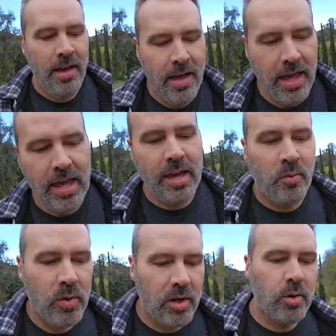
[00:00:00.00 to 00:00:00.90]
And
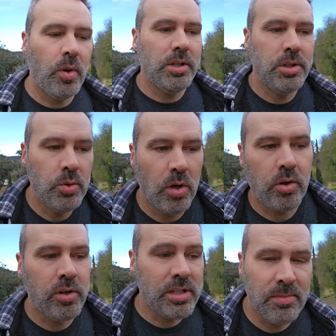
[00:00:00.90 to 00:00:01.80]
we are going to do our
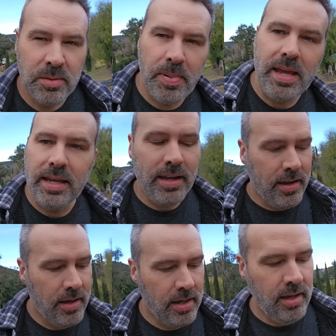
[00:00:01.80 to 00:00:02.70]
Christmas
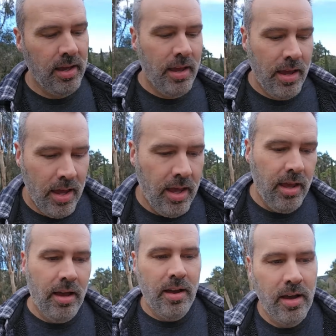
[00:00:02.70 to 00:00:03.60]
baking.
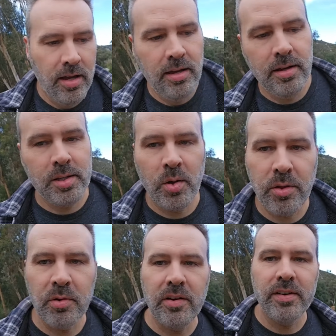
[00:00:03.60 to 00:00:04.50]
So
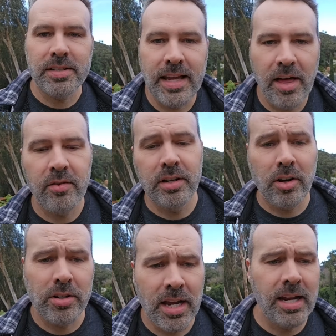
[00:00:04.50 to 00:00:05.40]
3 of us gathered in
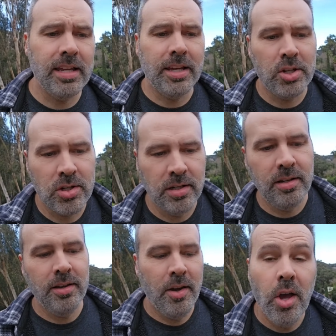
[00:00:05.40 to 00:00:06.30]
our tiny kitchen.
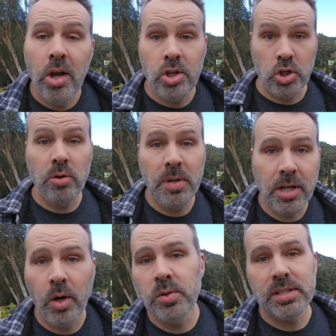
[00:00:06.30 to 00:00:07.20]
Should be
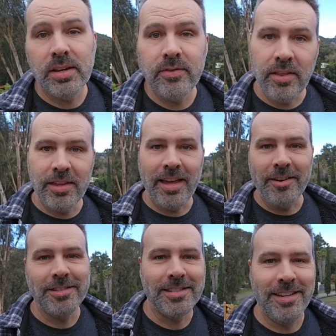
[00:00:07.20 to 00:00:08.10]
cozy, if nothing
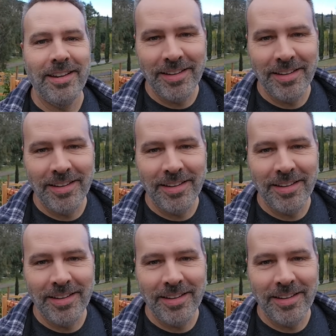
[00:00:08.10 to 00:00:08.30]
else.